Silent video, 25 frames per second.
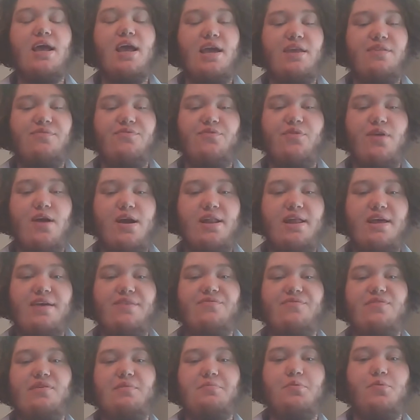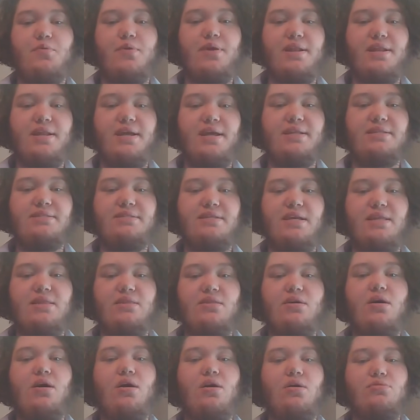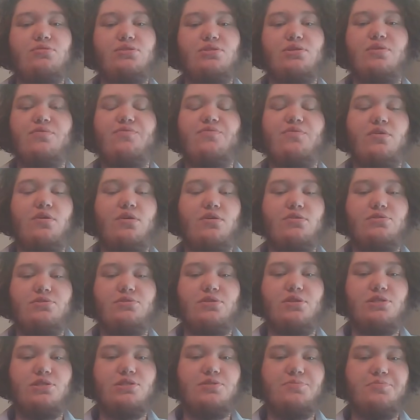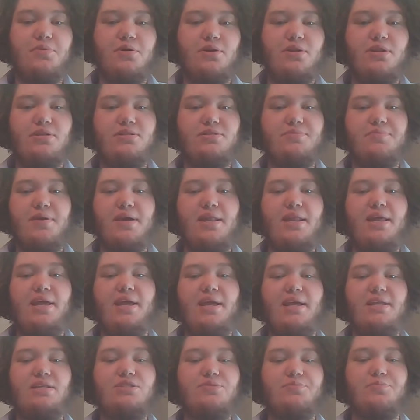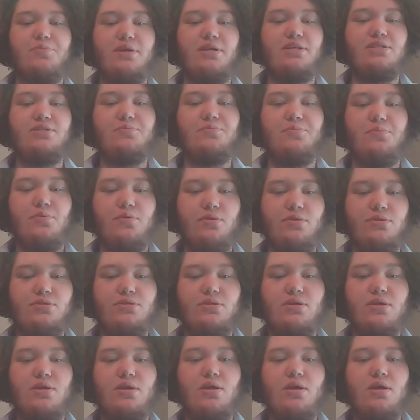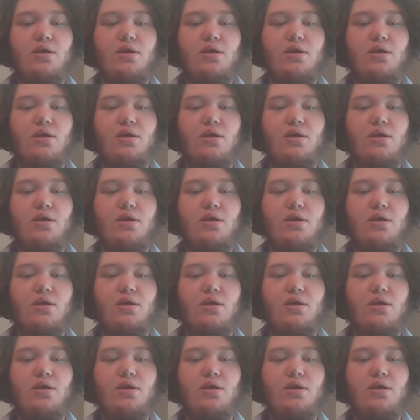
and Friday, February 19th also for all students participating in spring sports.